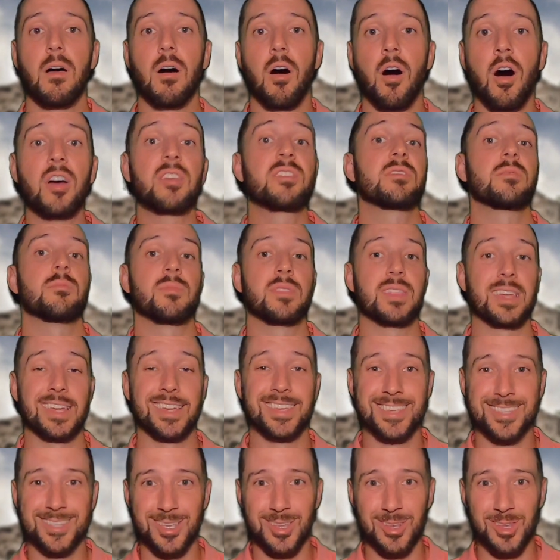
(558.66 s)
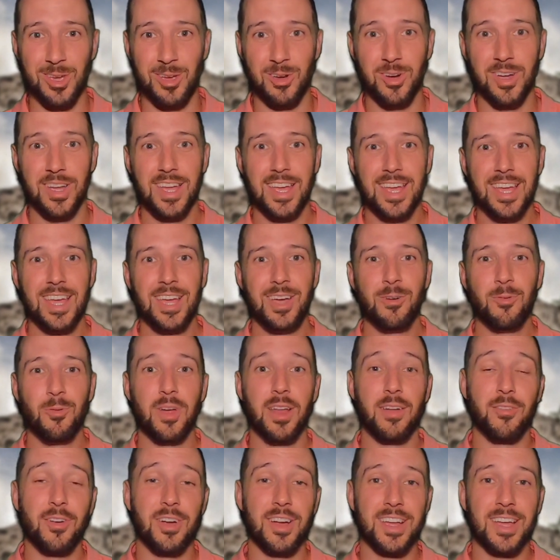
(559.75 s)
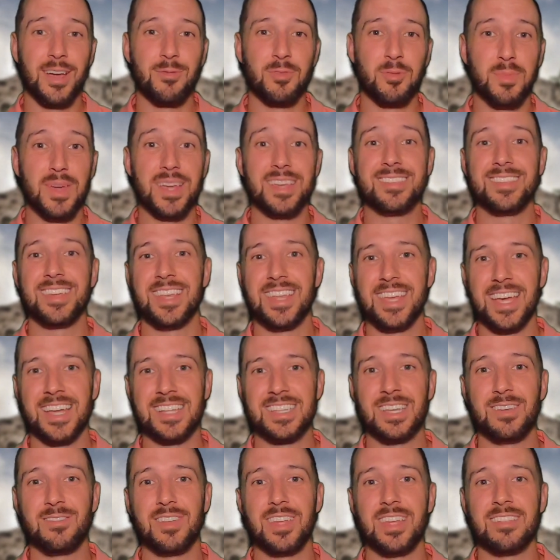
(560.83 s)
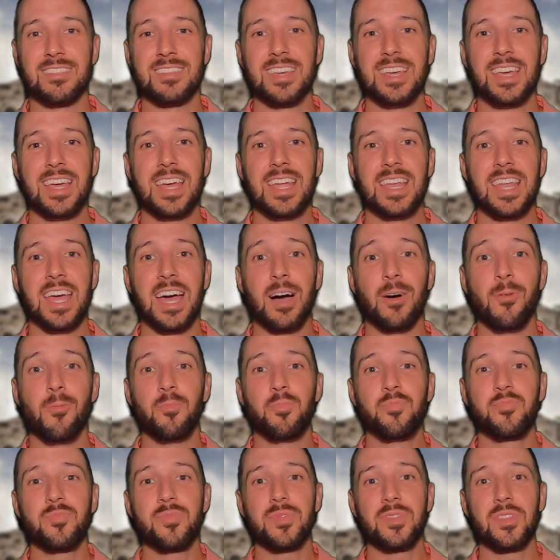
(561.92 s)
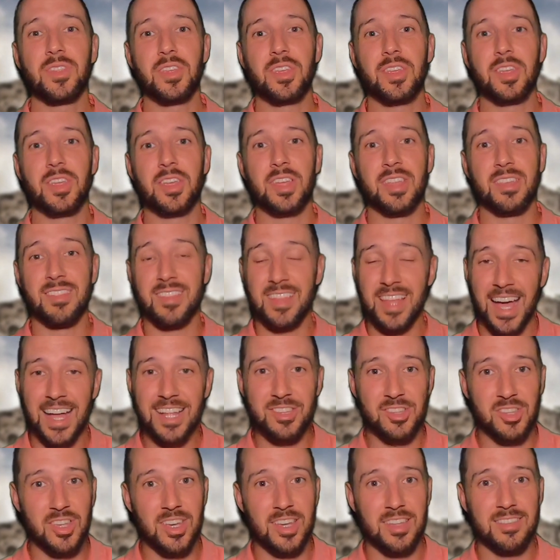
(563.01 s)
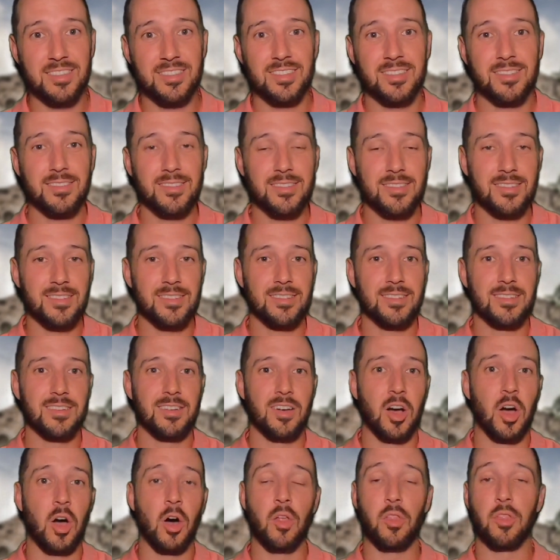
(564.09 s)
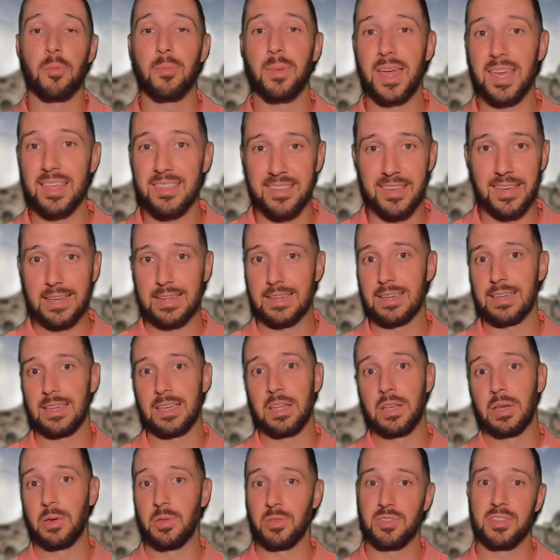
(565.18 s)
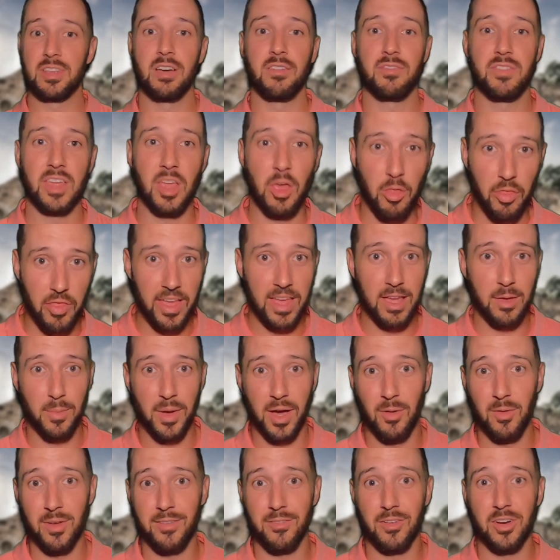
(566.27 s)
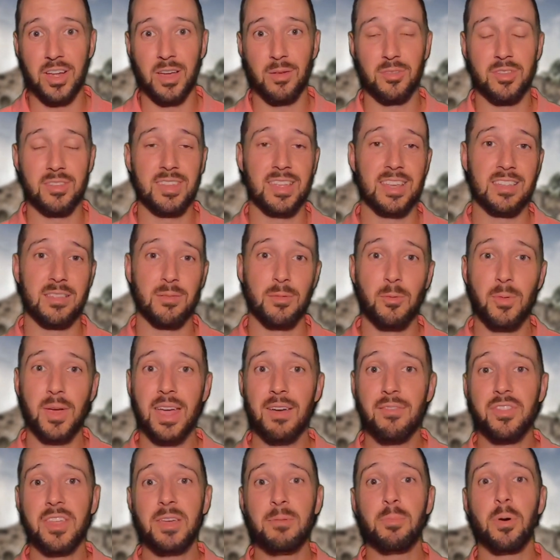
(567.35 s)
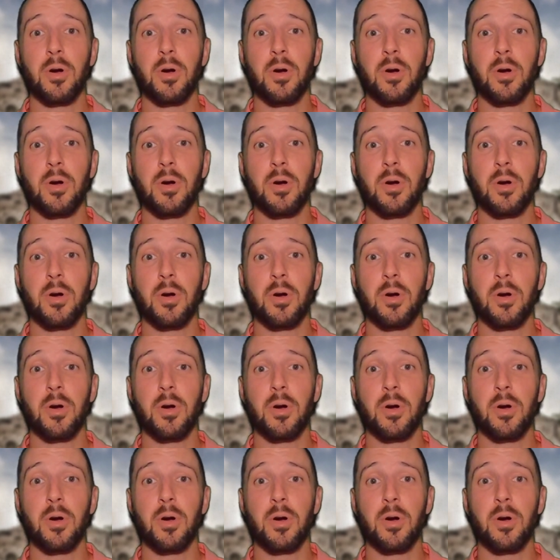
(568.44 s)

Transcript: awesome things to do whenever it comes to big city activities. Now, it's not just all the basic, stuff that you think about whenever it comes to cities. I mean, we have theme